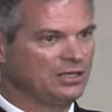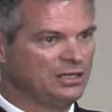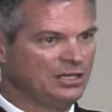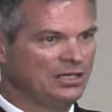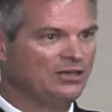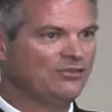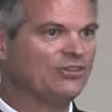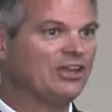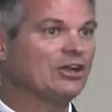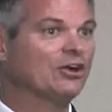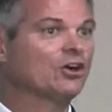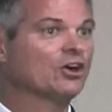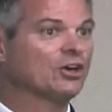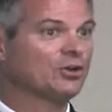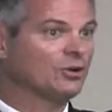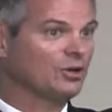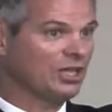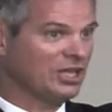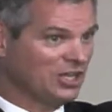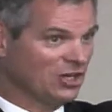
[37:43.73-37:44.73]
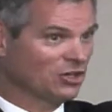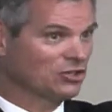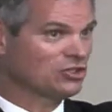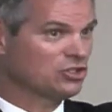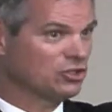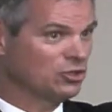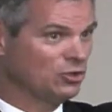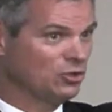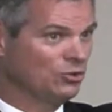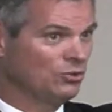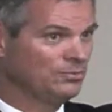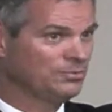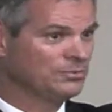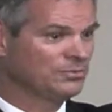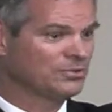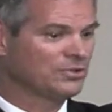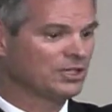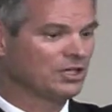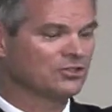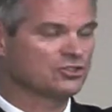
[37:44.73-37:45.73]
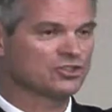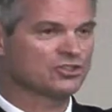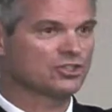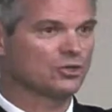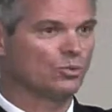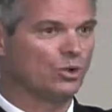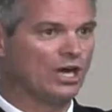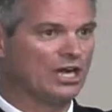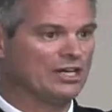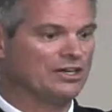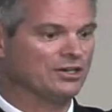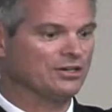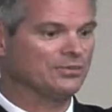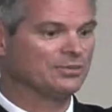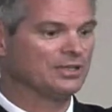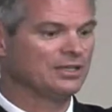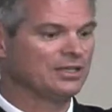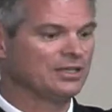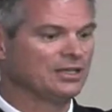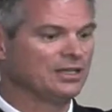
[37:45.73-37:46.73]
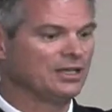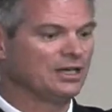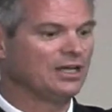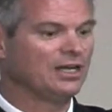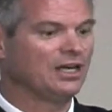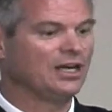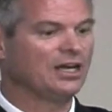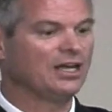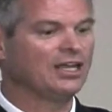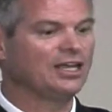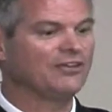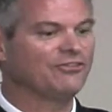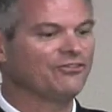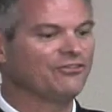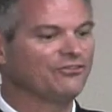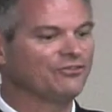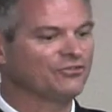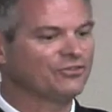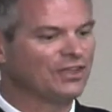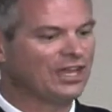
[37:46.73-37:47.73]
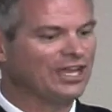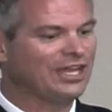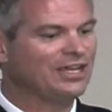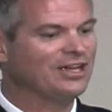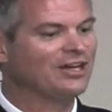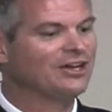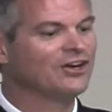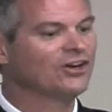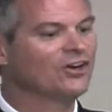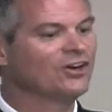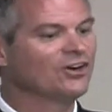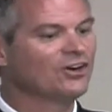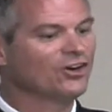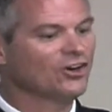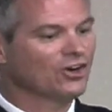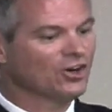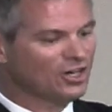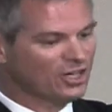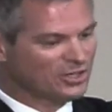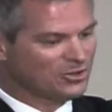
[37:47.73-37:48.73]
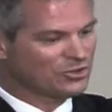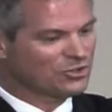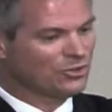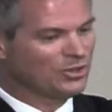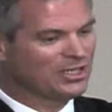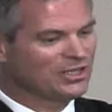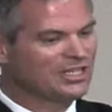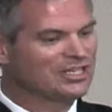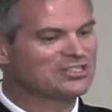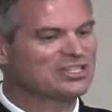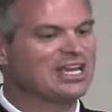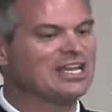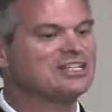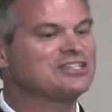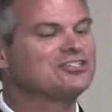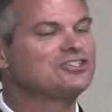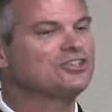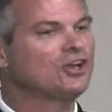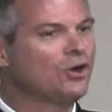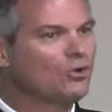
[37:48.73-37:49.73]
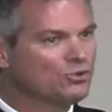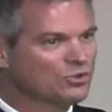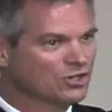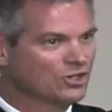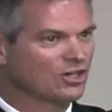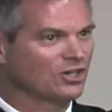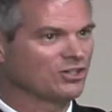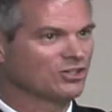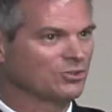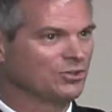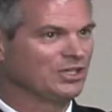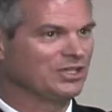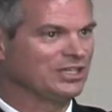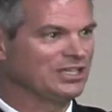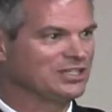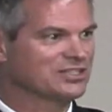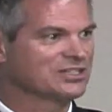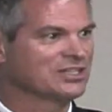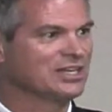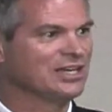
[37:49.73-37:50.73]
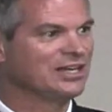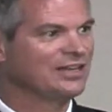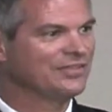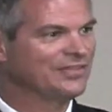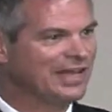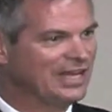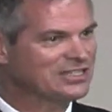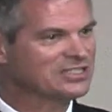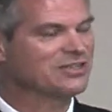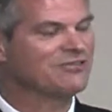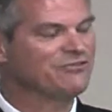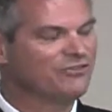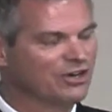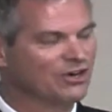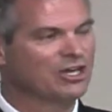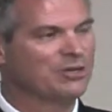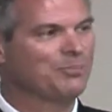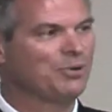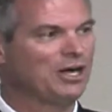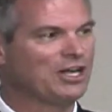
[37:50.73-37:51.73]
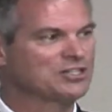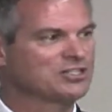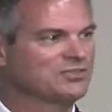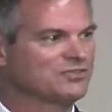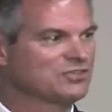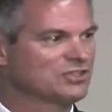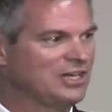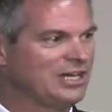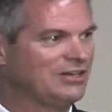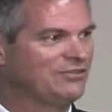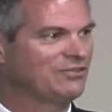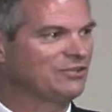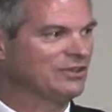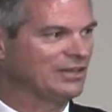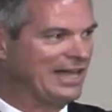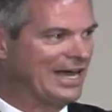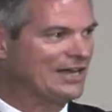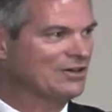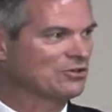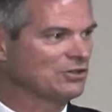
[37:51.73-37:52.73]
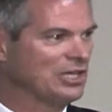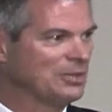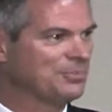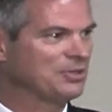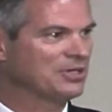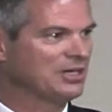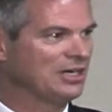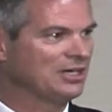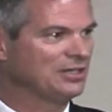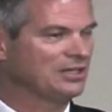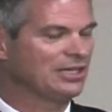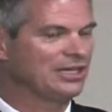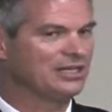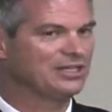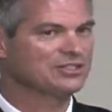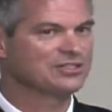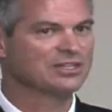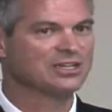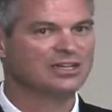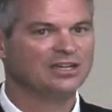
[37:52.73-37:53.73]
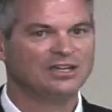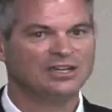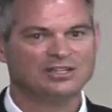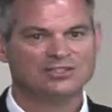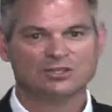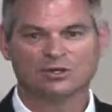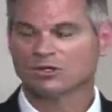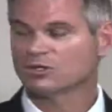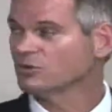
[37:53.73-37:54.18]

if they hurt here too, they're just a whiner. Uh, if they hurt doing this and don't hurt doing this, that's a very positive sign for lateral epicondylitis. So a